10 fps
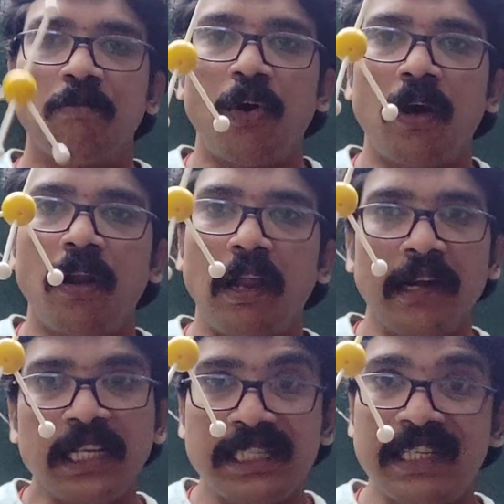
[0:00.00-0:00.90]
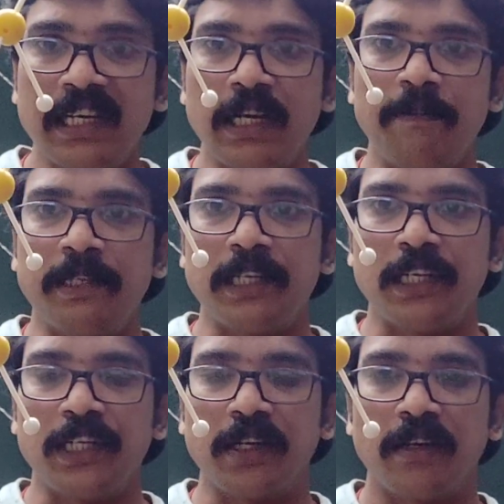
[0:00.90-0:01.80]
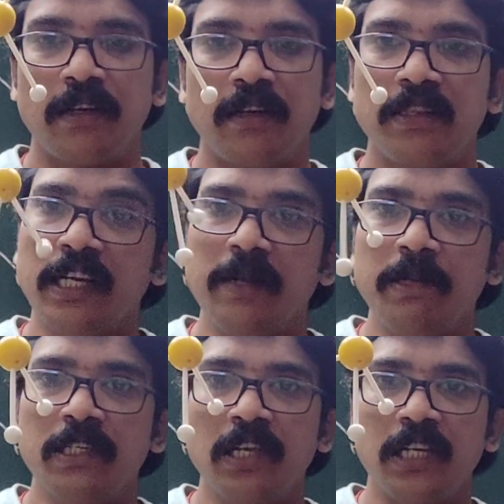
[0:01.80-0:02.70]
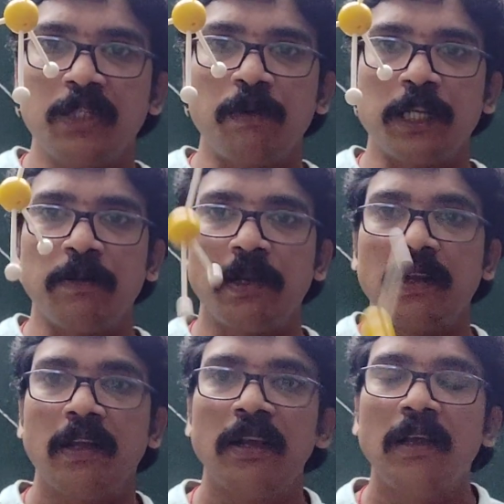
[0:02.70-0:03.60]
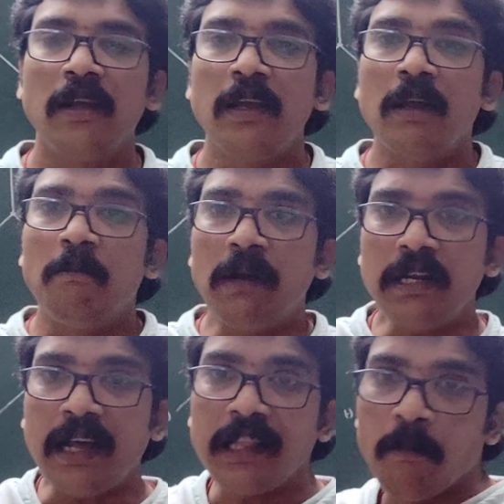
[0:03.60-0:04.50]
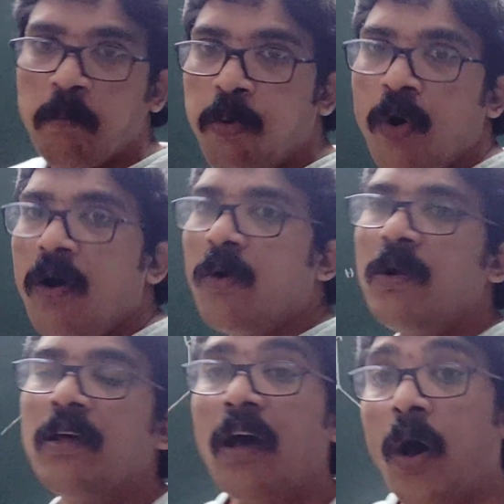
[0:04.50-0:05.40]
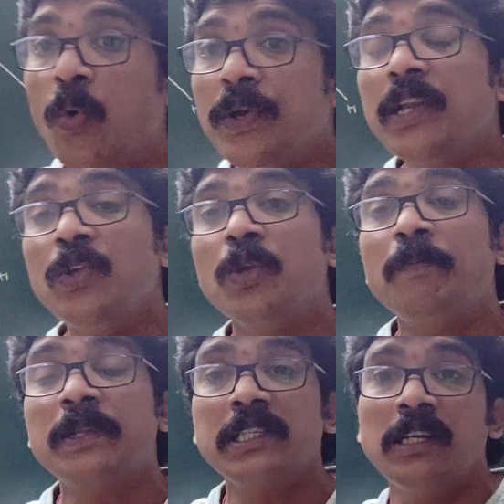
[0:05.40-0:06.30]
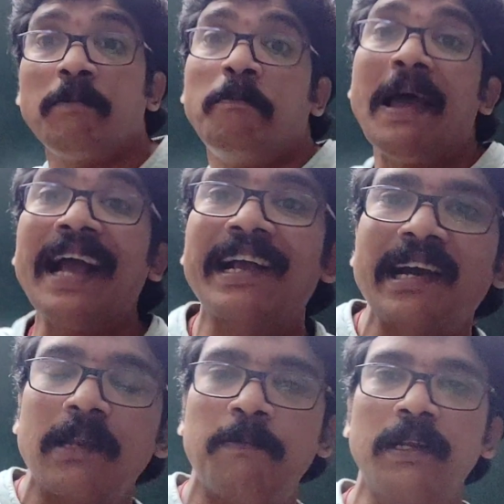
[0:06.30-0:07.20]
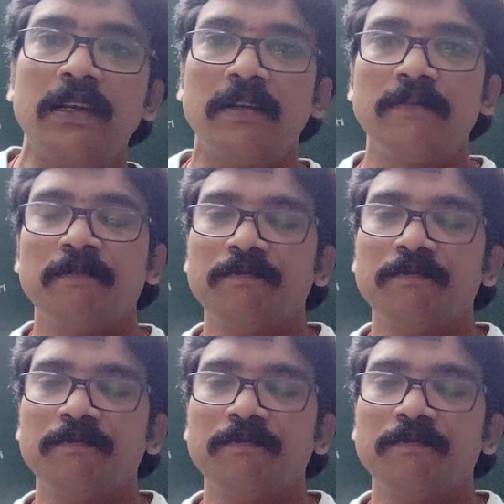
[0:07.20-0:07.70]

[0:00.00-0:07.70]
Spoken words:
Ball and stick representation. Three-dimensionally, it is possible. But on the board, how can you represent back carbon?